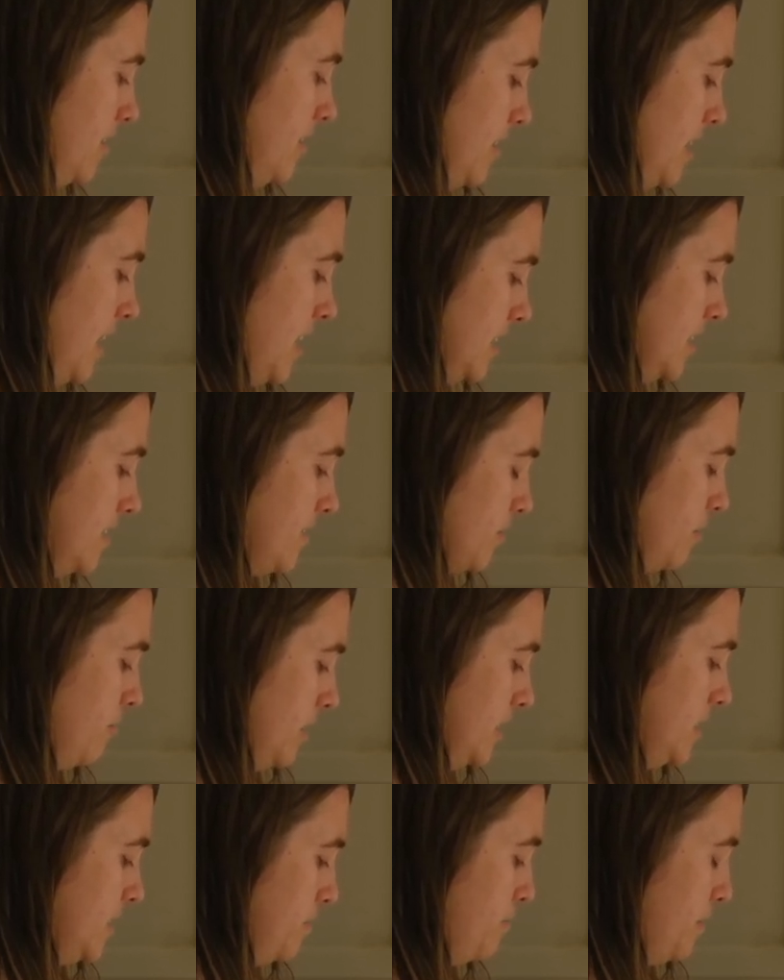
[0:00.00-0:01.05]
That is
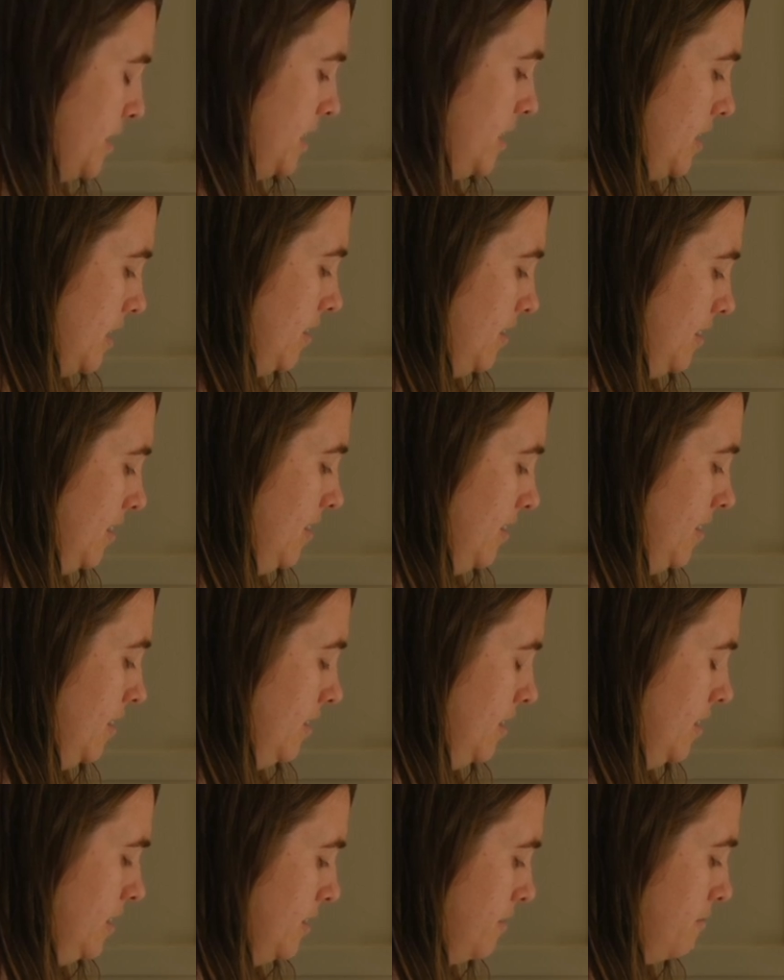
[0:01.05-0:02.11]
going to be
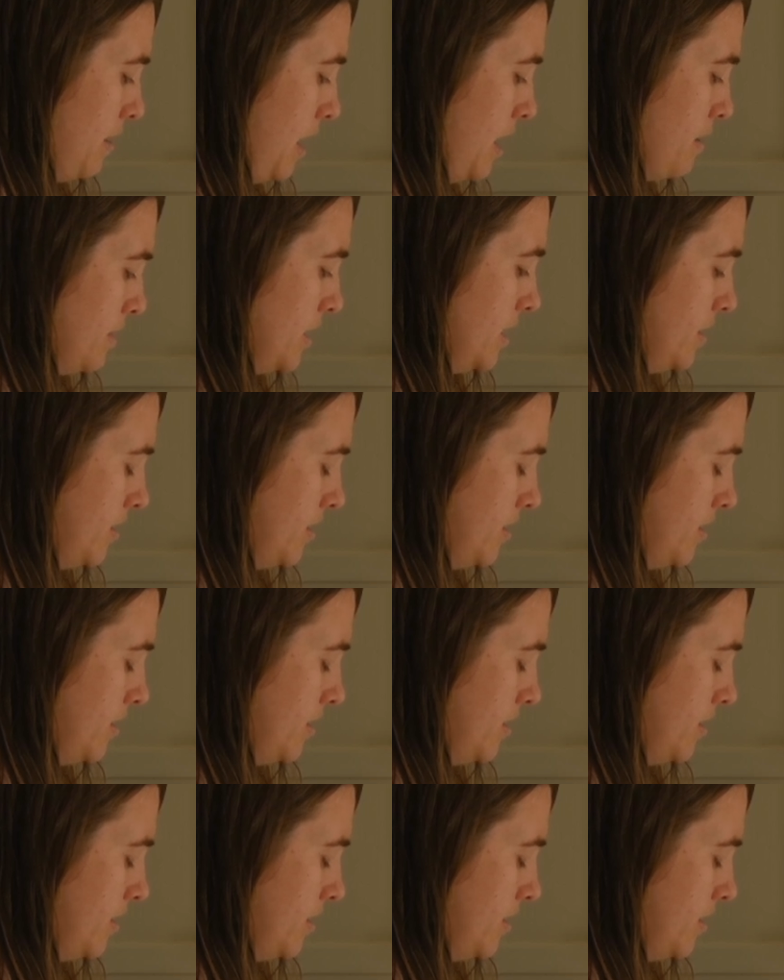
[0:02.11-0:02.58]
probably